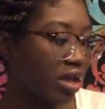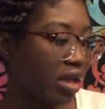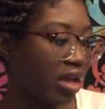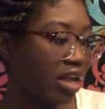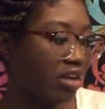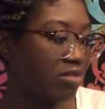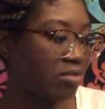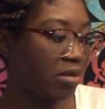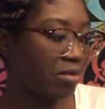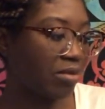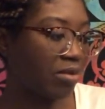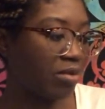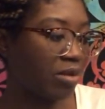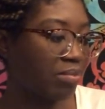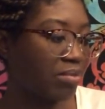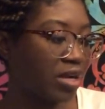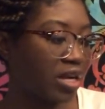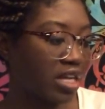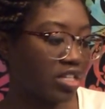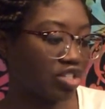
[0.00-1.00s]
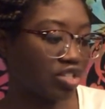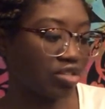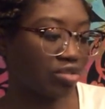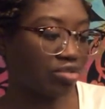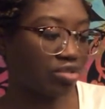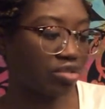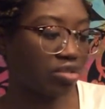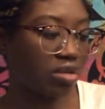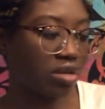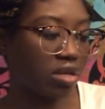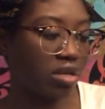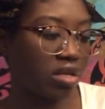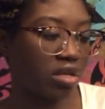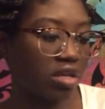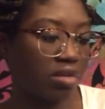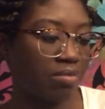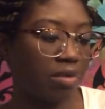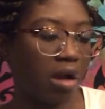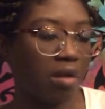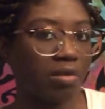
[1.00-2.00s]
Can't remember what book I chose.
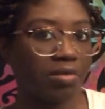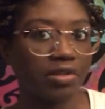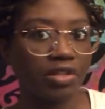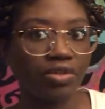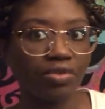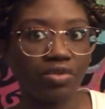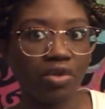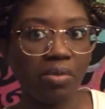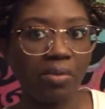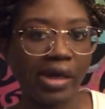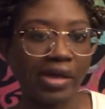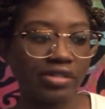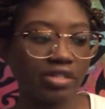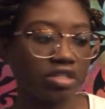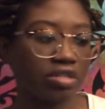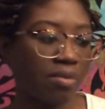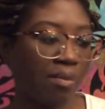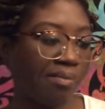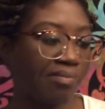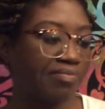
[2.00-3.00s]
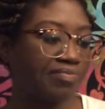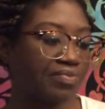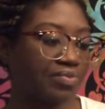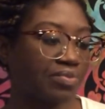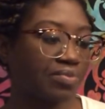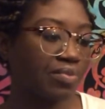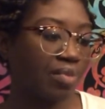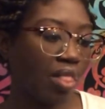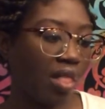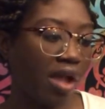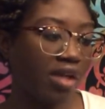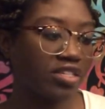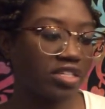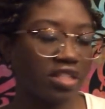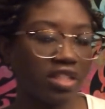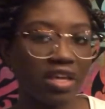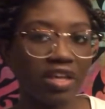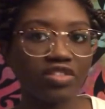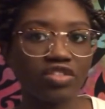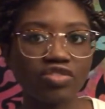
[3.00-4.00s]
Probably the romance. That's
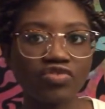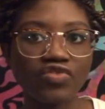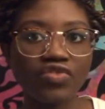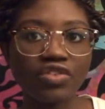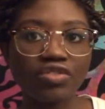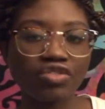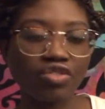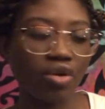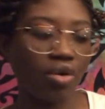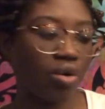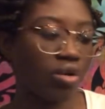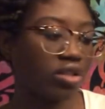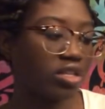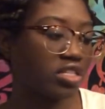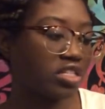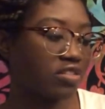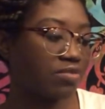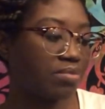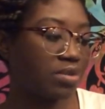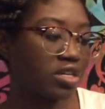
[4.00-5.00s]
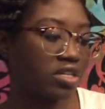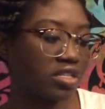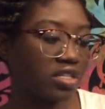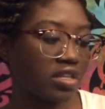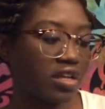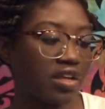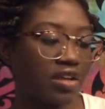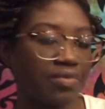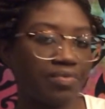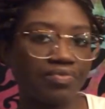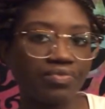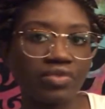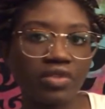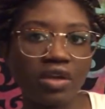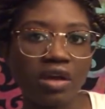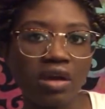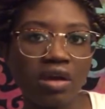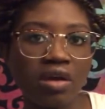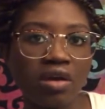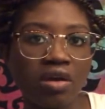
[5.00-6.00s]
the thing, is there's a whole list of books and
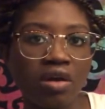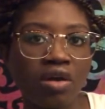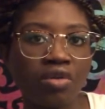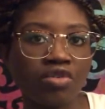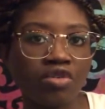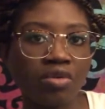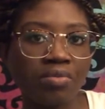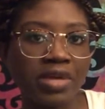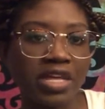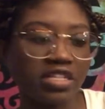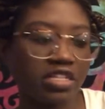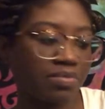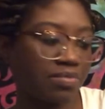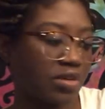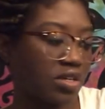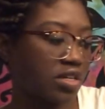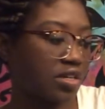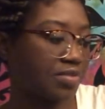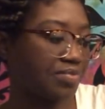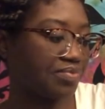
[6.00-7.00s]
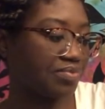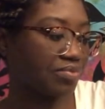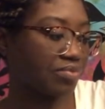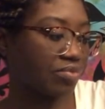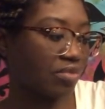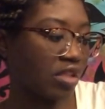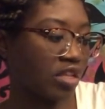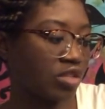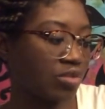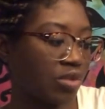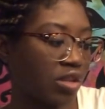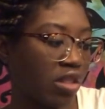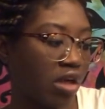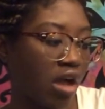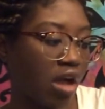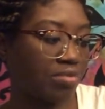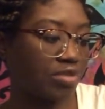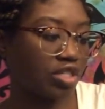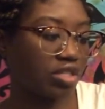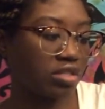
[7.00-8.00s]
a romance book is one of the
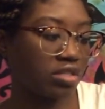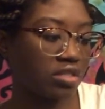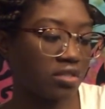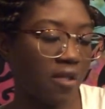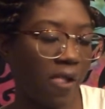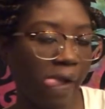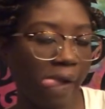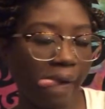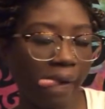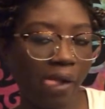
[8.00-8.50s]
options.